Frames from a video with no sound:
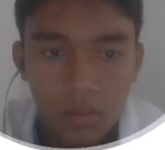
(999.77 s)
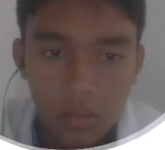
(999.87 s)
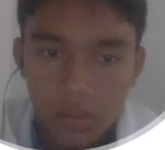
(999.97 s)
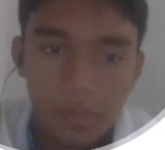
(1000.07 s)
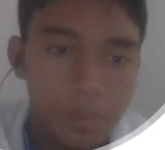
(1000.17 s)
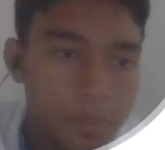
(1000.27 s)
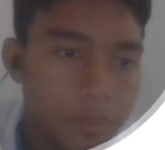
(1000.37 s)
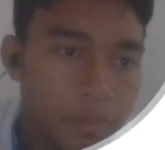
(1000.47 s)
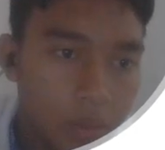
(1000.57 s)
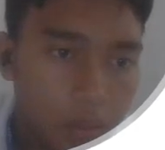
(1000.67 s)
Yep.
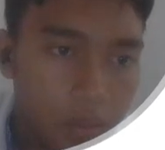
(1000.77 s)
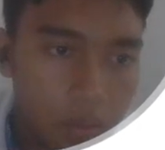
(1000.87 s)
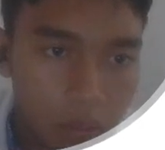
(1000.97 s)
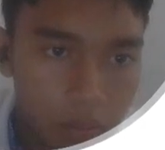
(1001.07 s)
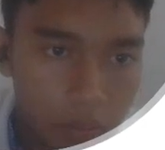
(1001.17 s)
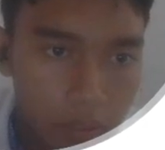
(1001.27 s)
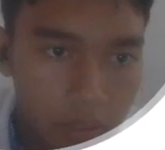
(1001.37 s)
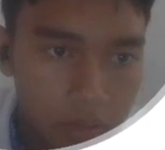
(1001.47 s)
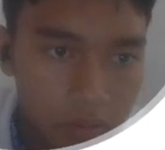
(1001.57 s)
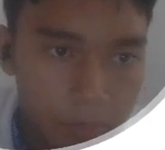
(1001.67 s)
Now
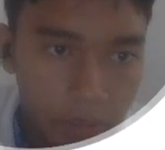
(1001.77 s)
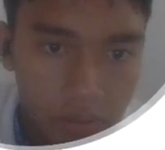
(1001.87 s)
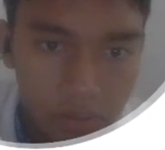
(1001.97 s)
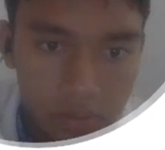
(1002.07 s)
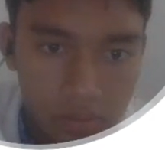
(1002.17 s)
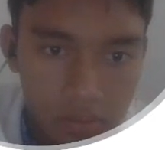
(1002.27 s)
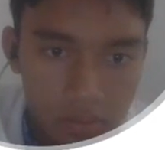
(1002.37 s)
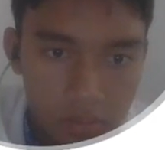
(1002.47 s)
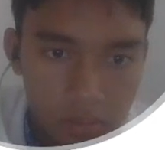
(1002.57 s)
add space.